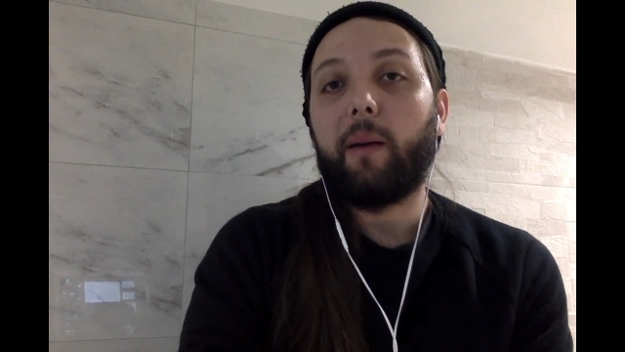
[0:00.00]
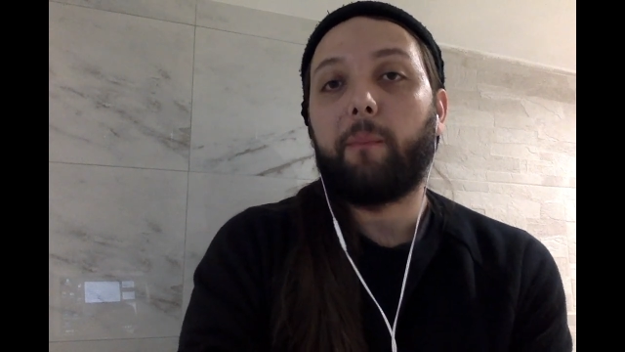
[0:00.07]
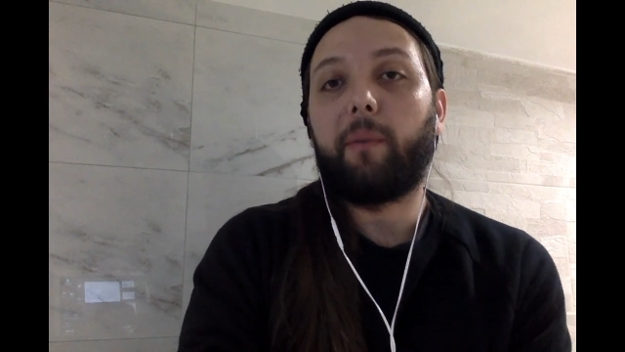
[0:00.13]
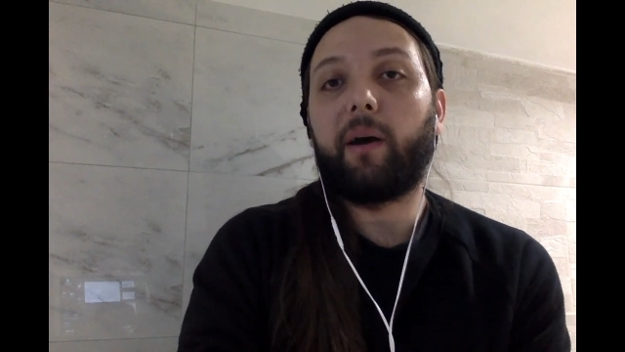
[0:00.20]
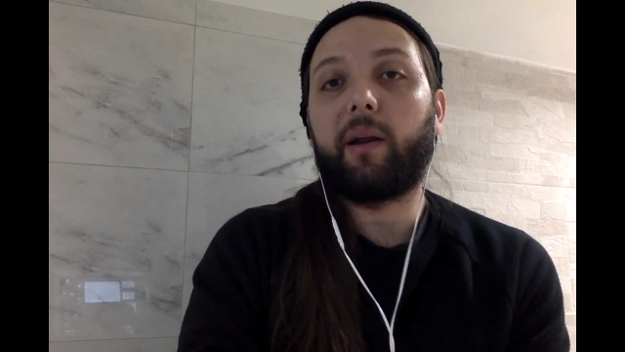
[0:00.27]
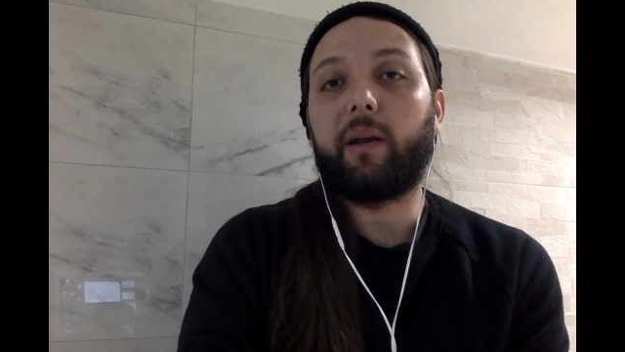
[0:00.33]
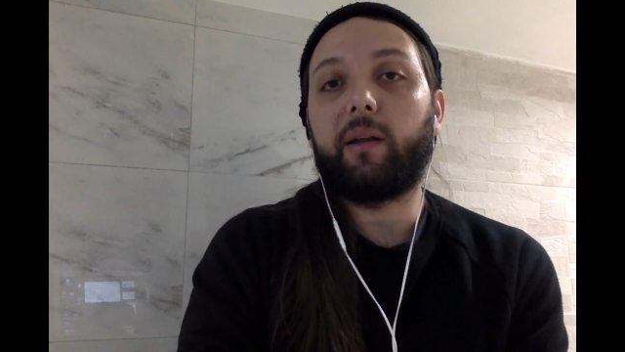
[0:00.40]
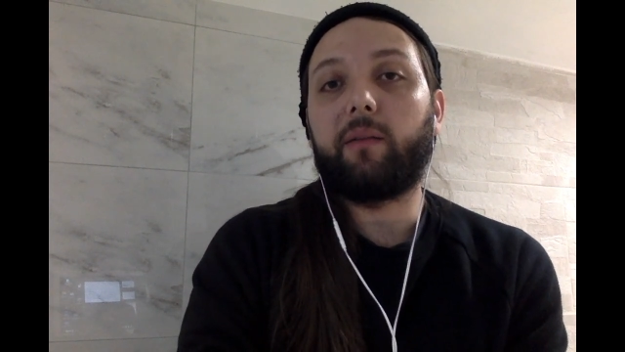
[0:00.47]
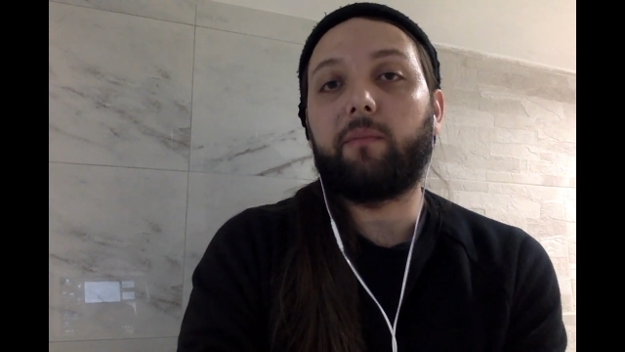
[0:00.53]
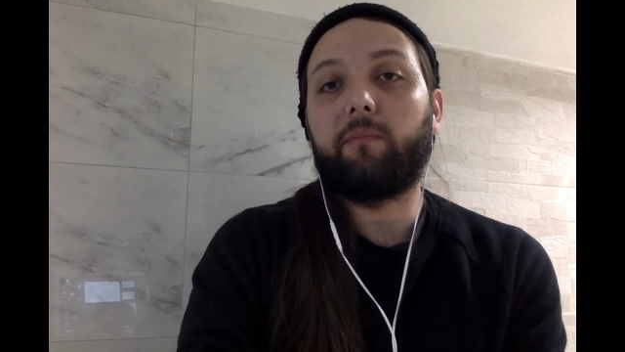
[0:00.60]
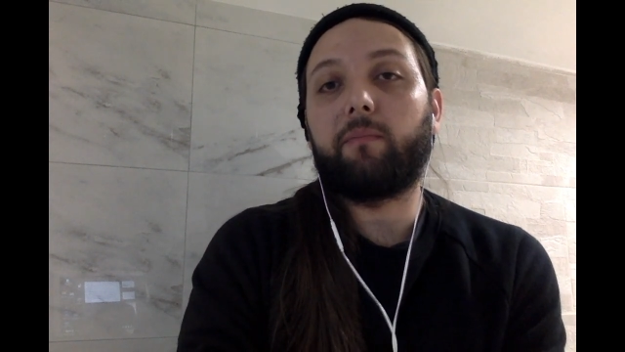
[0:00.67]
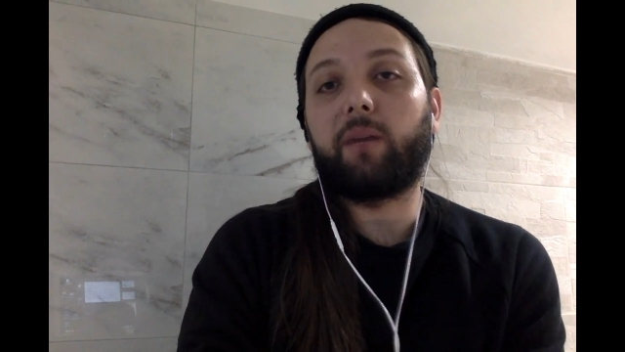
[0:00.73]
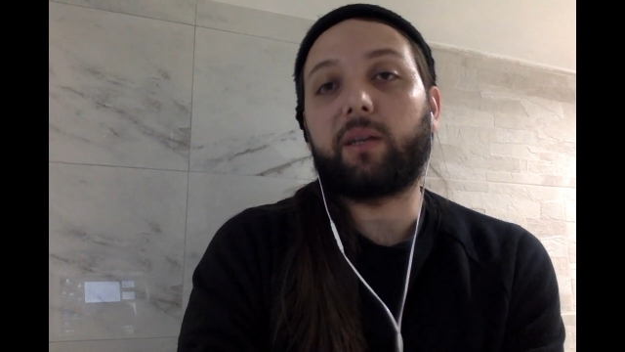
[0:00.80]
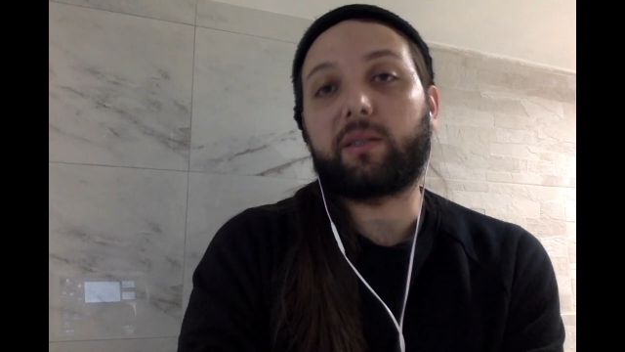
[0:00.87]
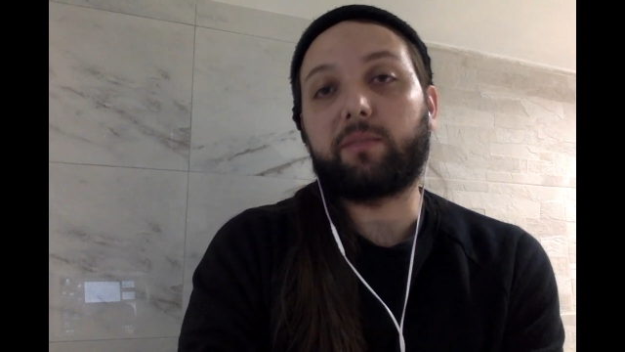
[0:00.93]
but it
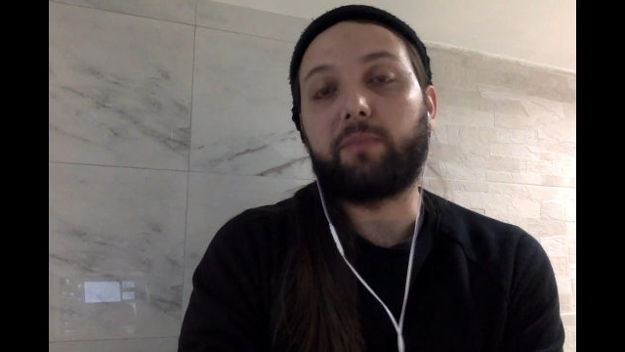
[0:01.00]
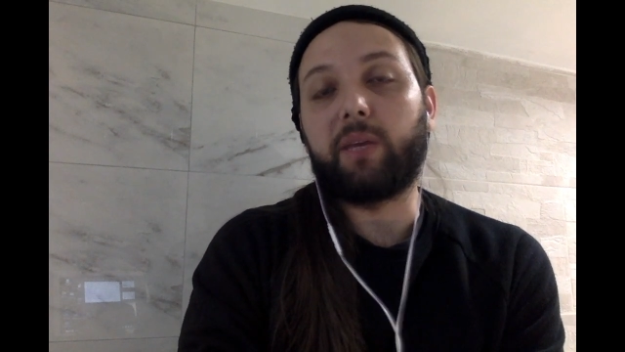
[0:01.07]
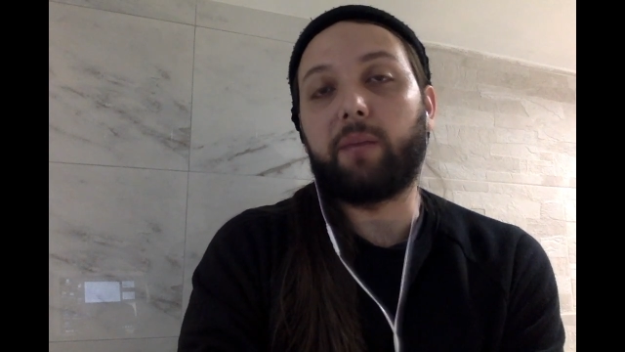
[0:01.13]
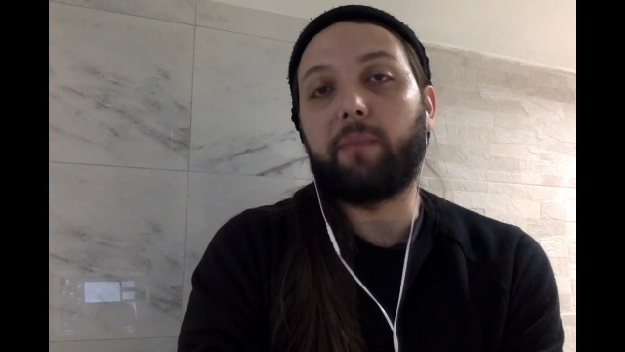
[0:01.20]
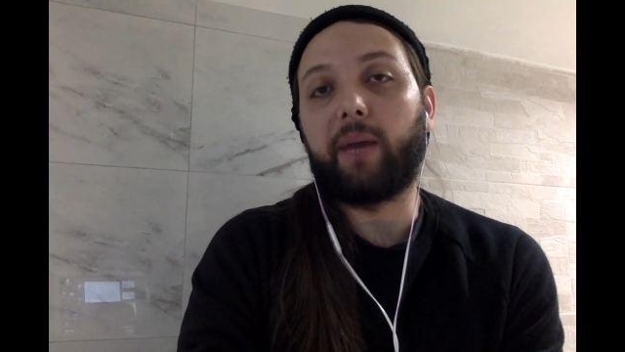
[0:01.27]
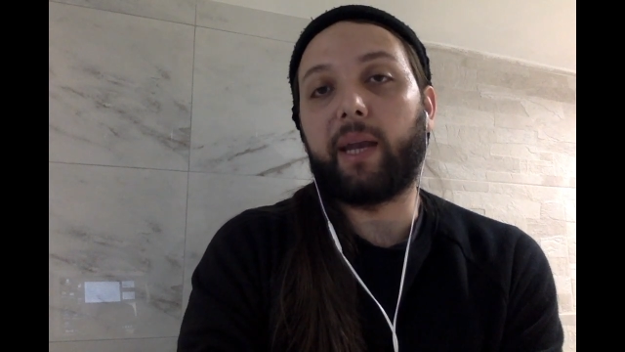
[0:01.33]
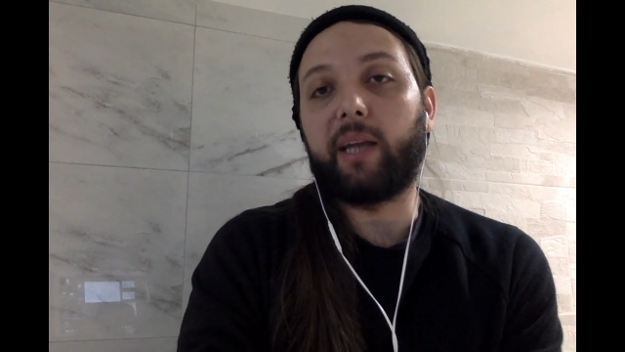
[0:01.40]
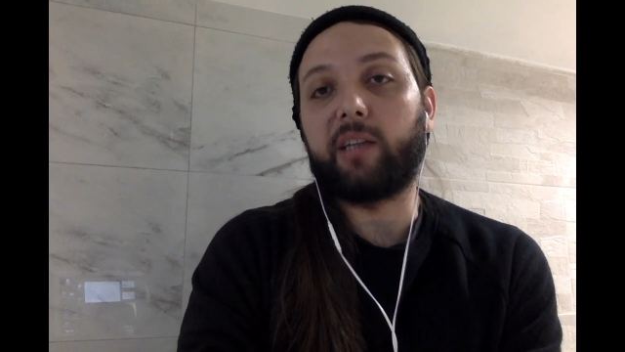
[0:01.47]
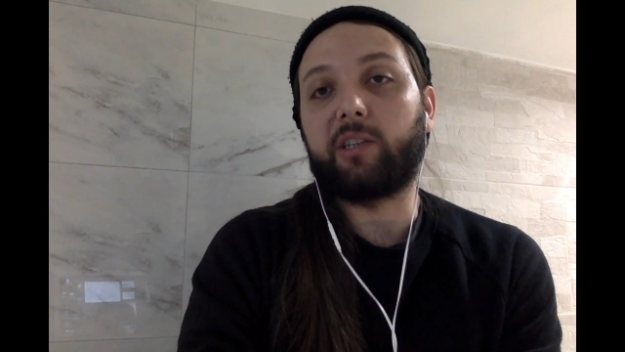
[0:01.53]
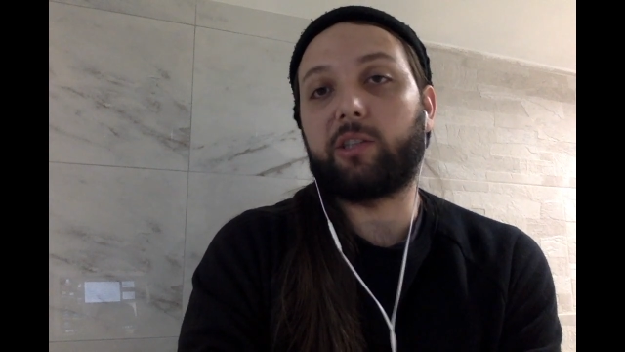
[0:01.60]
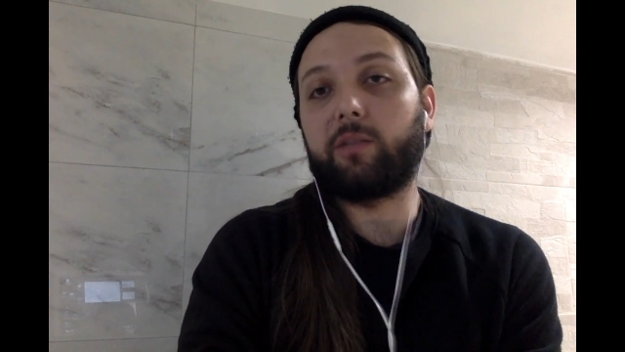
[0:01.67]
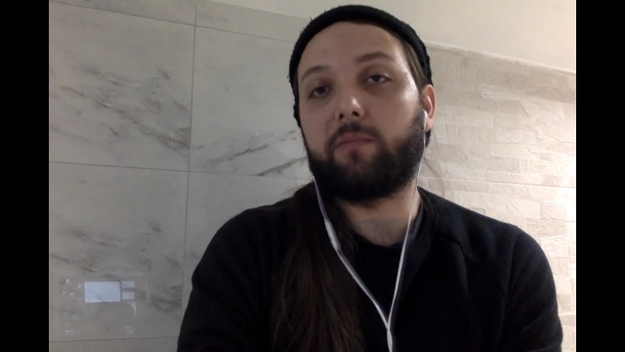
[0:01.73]
must be managed